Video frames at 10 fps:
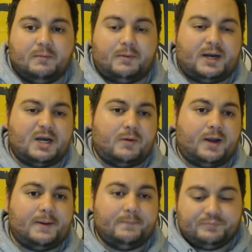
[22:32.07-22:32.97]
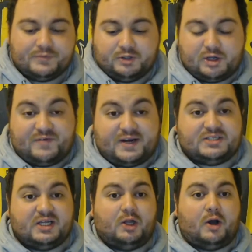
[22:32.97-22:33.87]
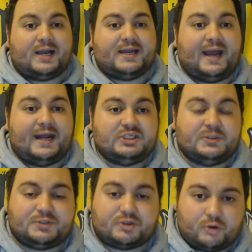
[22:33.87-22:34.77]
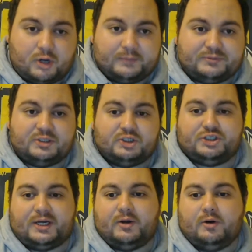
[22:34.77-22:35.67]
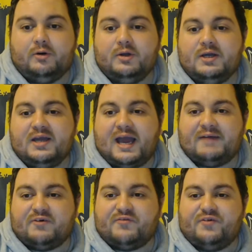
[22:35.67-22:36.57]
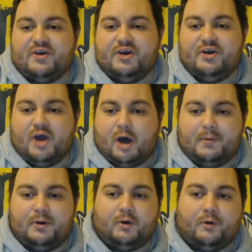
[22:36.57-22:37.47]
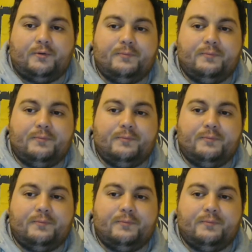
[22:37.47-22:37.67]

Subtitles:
But anyway, don't forget to like and subscribe to the channel. Have a friggin'